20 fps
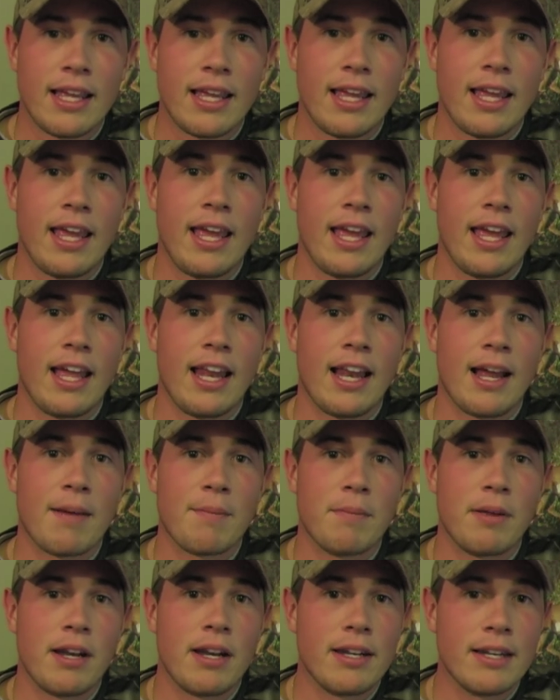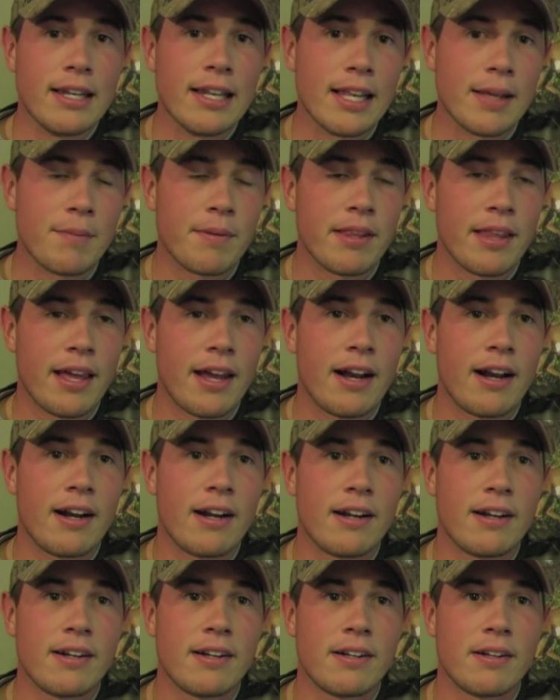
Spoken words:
and I'm in a dilemma there